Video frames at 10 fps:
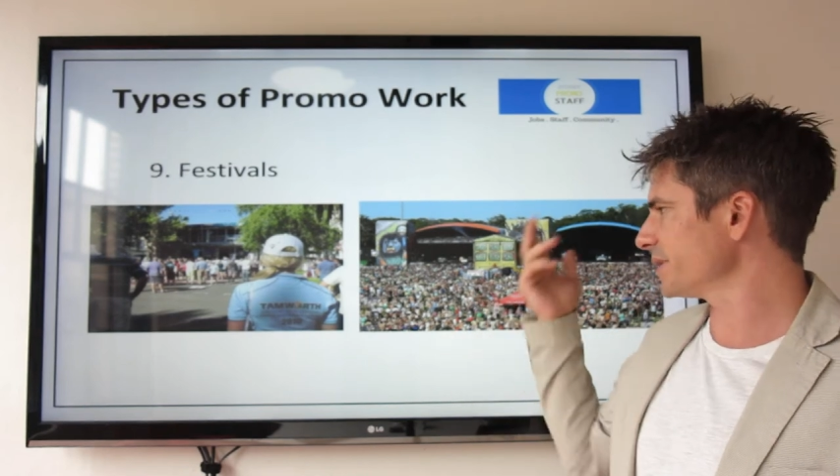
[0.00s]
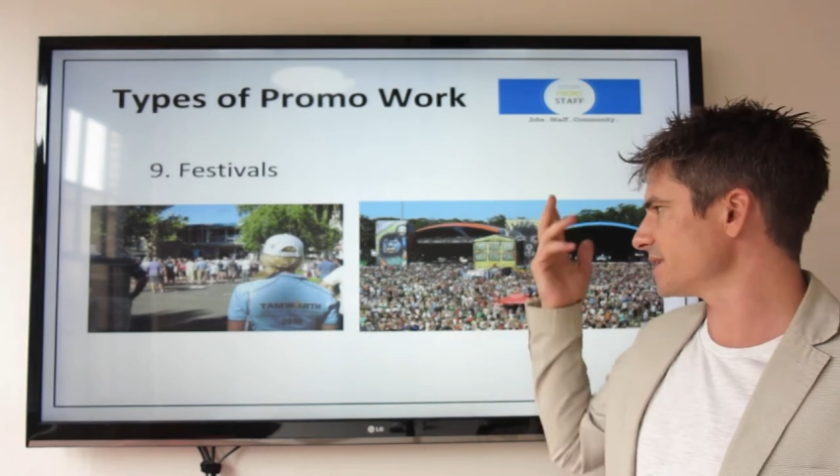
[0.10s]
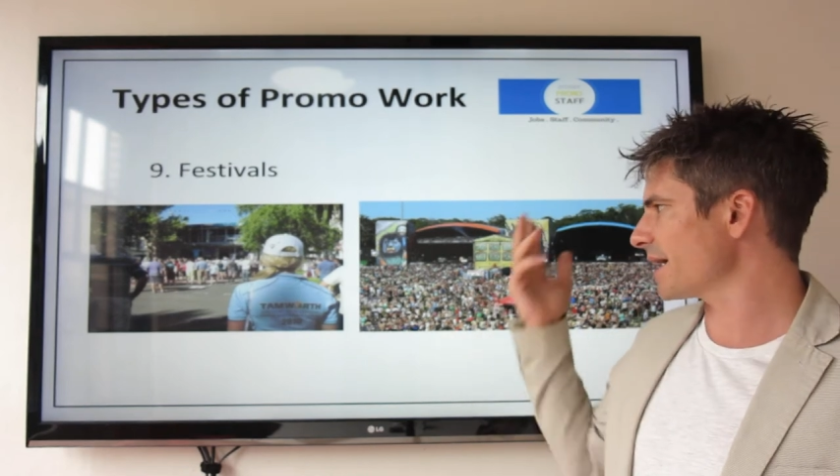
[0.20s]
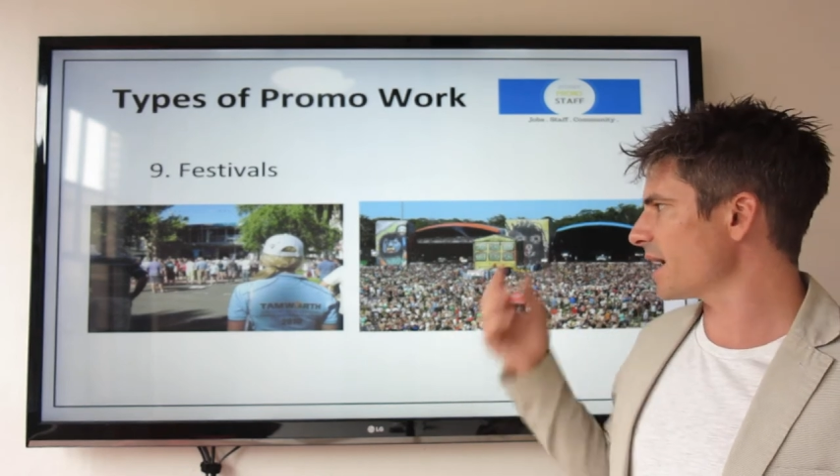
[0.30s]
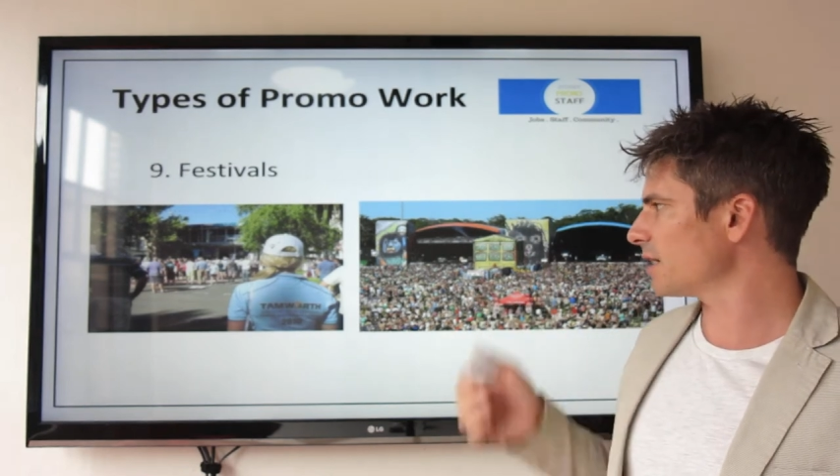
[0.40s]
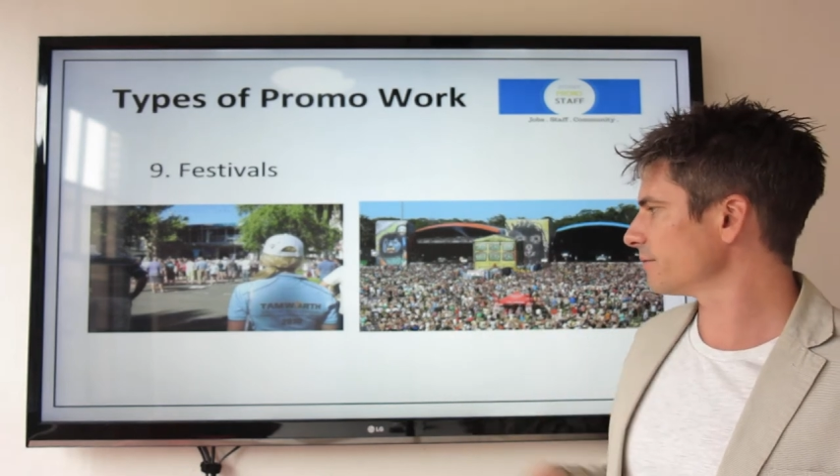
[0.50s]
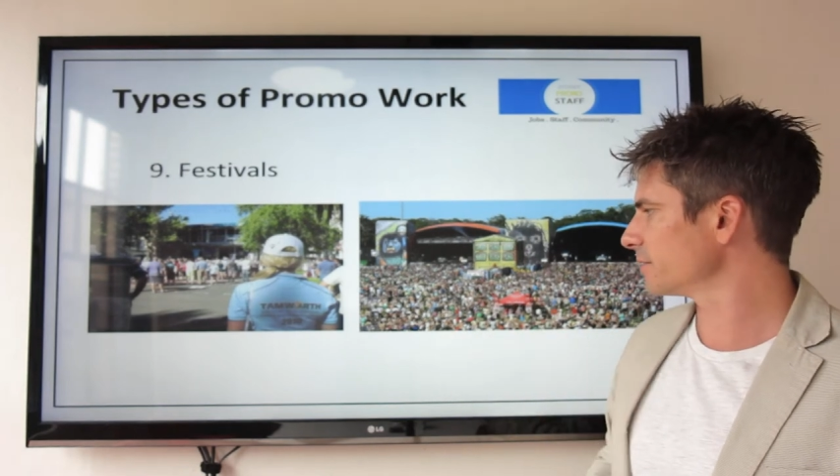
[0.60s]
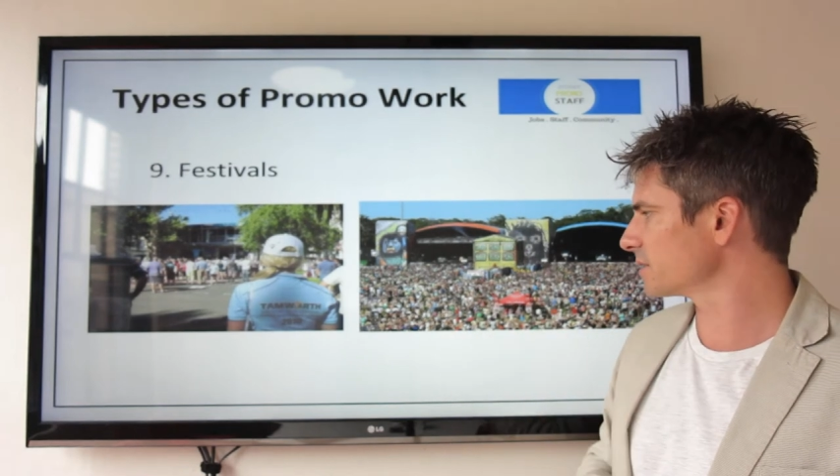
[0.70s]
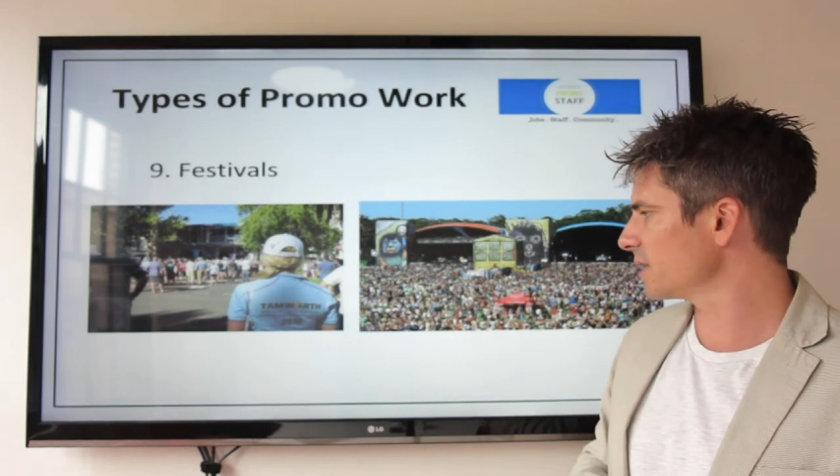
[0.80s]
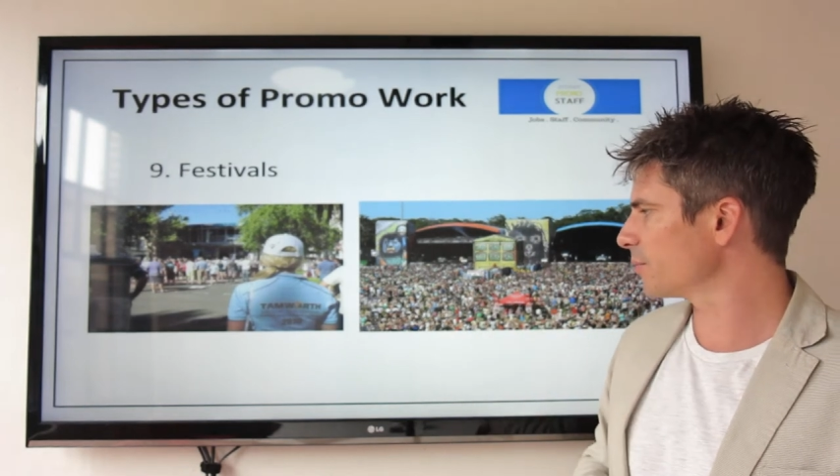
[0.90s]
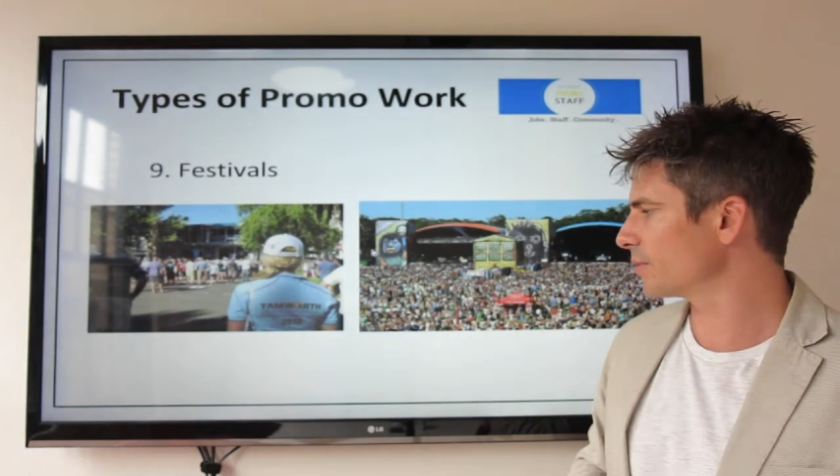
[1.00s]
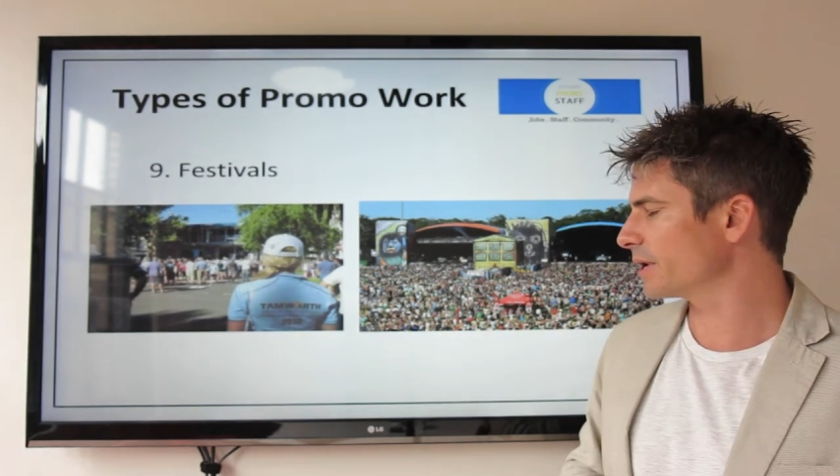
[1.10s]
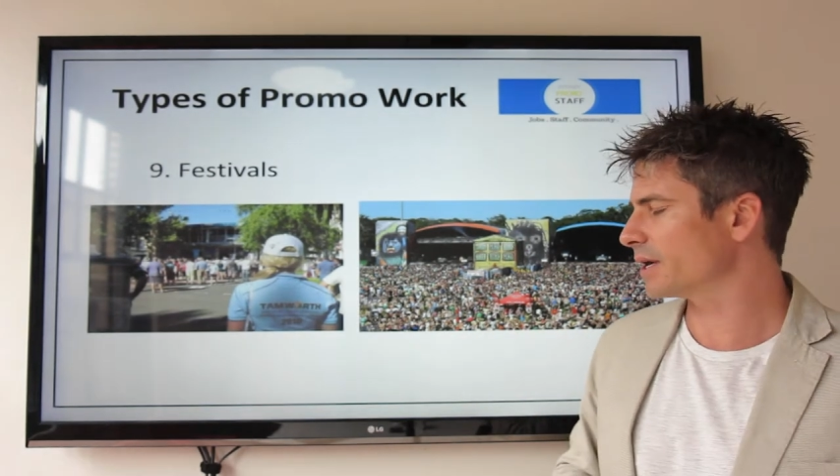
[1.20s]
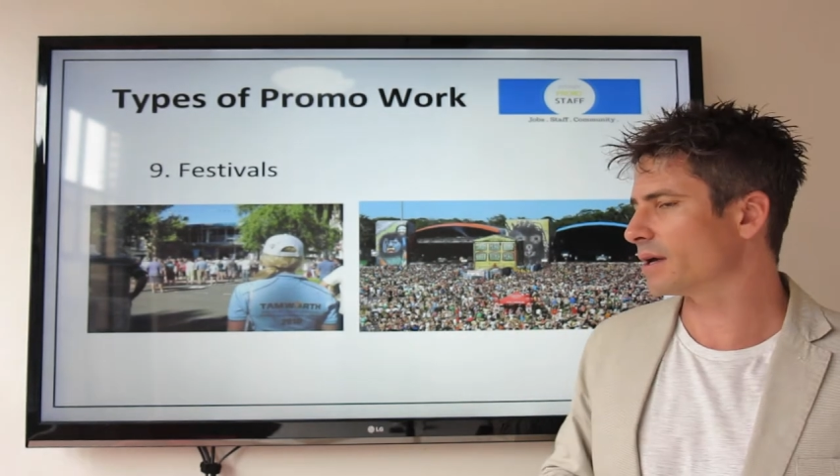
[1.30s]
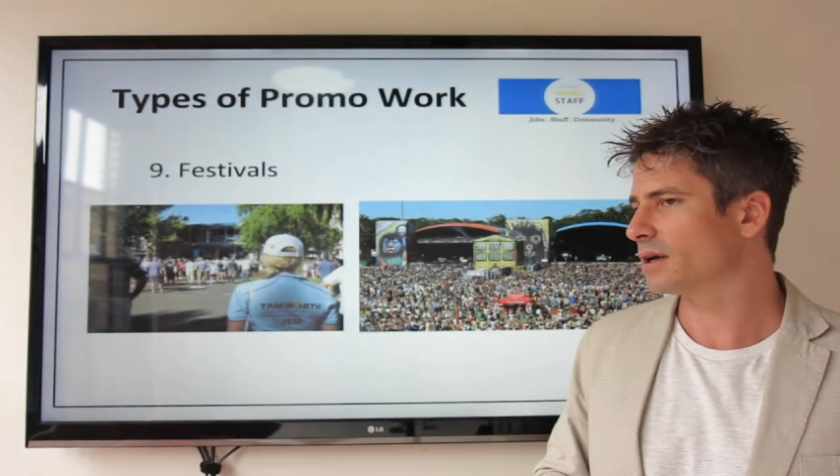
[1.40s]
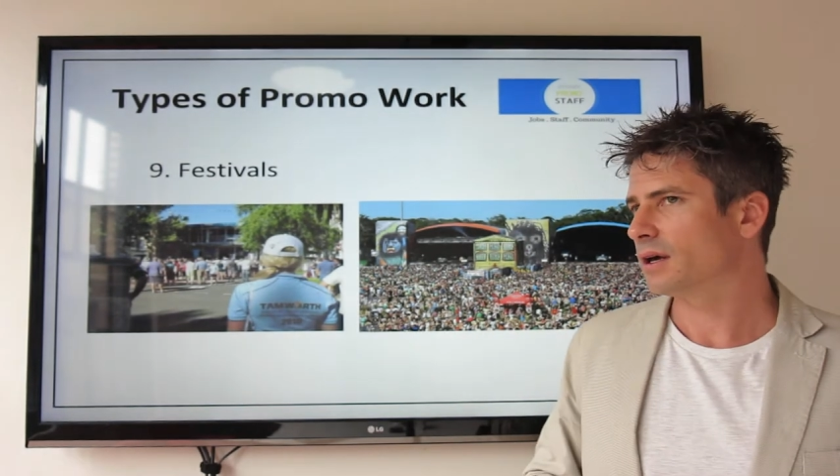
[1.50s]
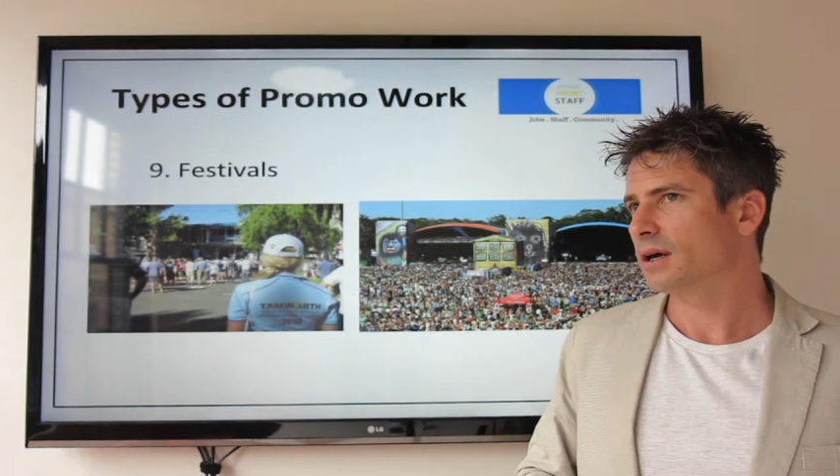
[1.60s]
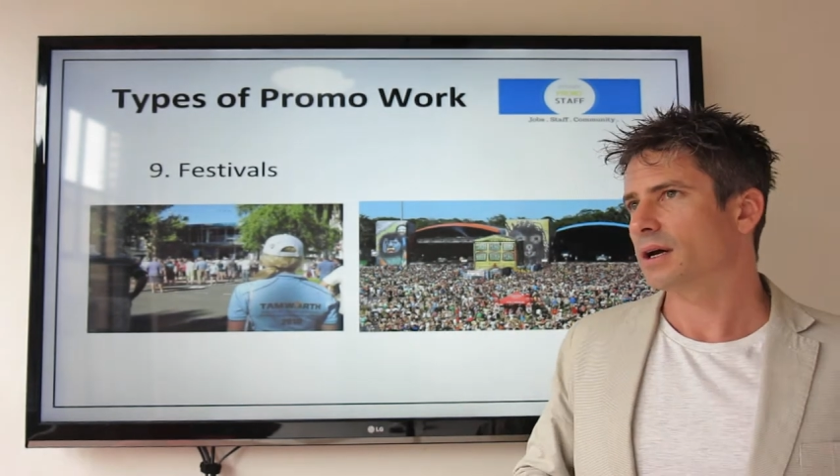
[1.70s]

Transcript: Big Day Out, for example, here.